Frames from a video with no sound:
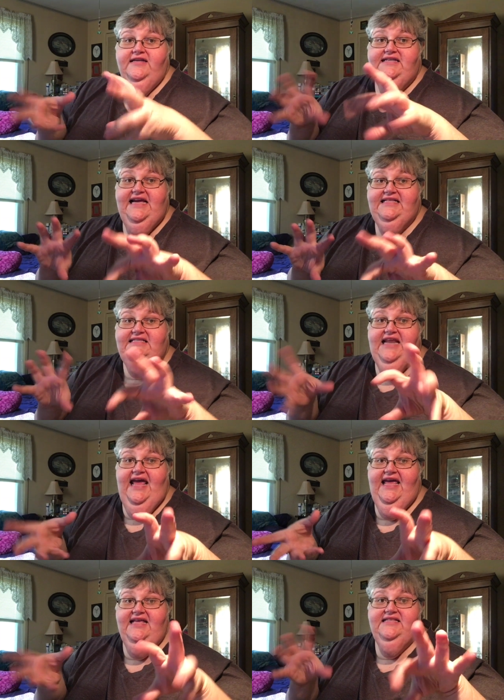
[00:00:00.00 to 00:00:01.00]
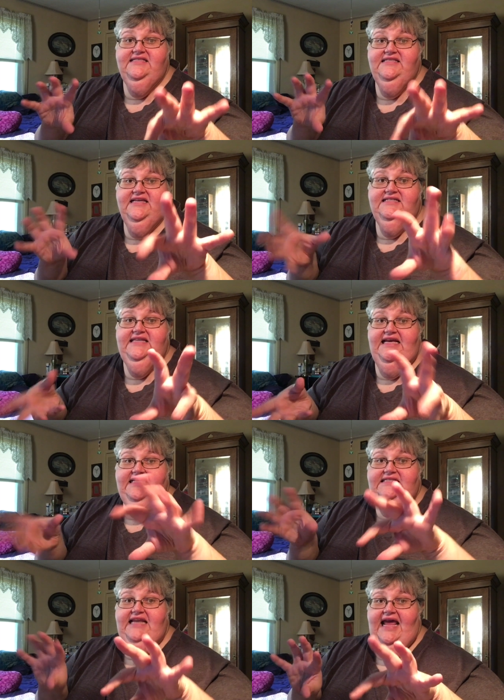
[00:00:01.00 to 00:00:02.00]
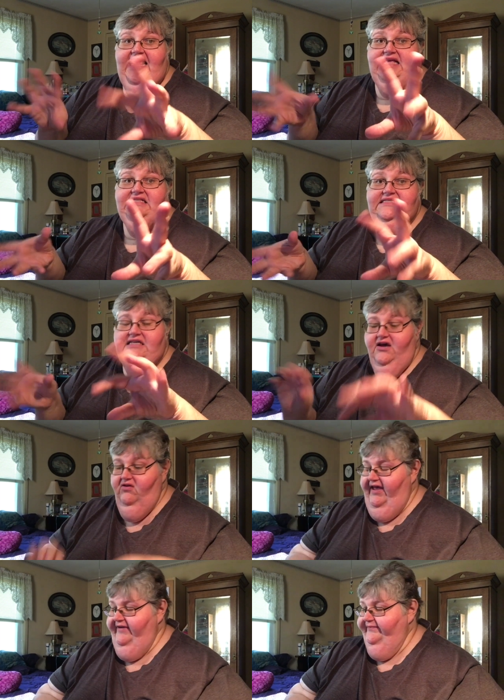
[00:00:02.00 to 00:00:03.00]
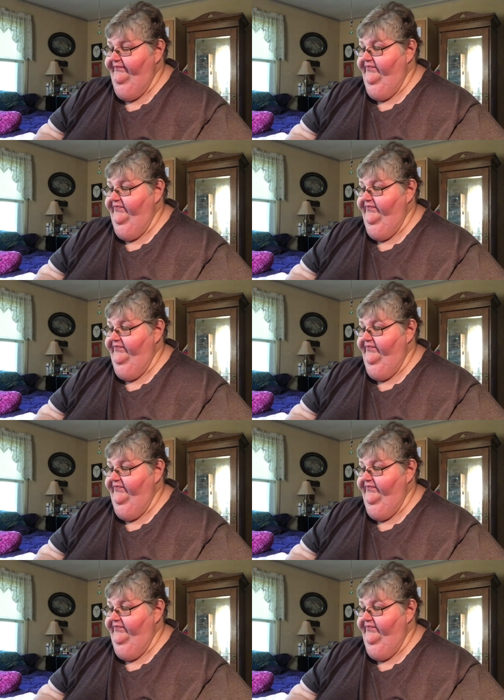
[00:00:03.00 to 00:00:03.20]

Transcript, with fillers: Dancing hands, dancing hands. Okay.